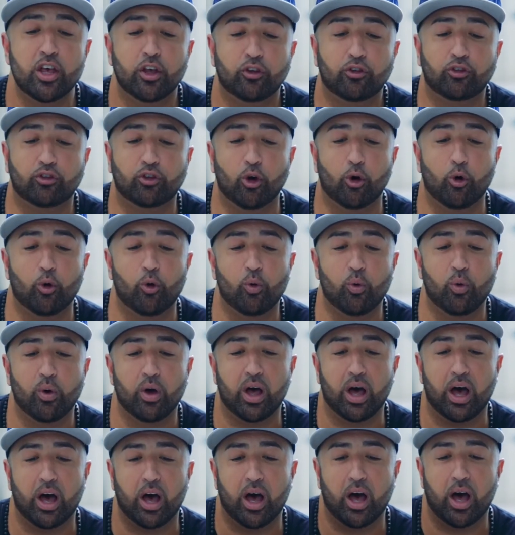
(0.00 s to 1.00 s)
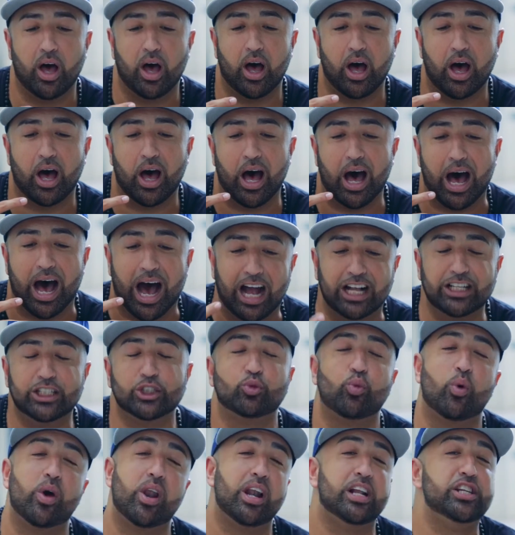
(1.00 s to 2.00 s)
So I
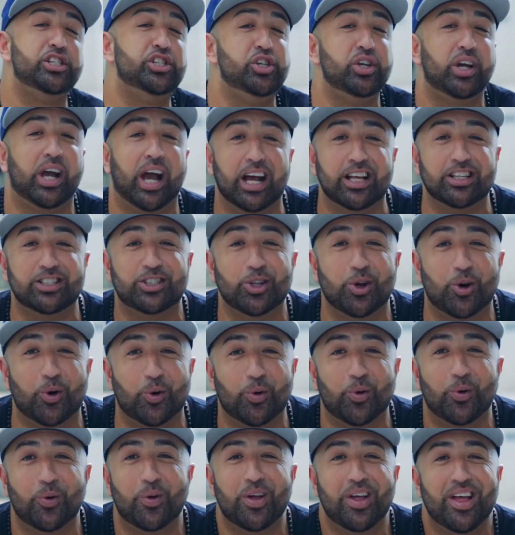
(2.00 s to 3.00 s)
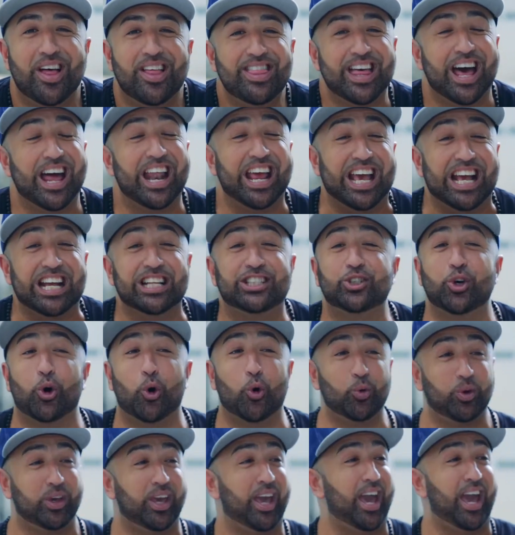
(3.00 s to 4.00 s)
just want to let you guys know that it's
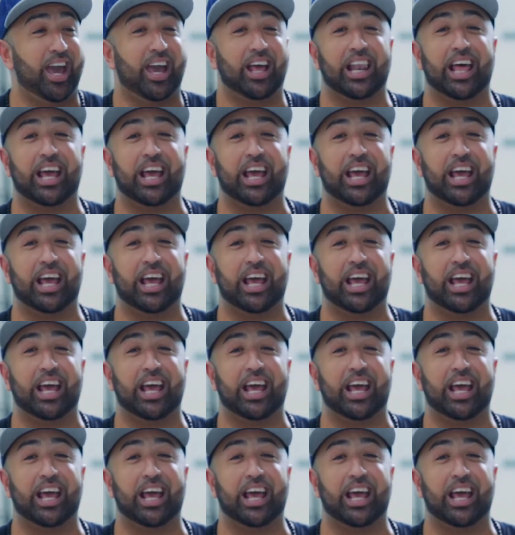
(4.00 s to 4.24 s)
okay.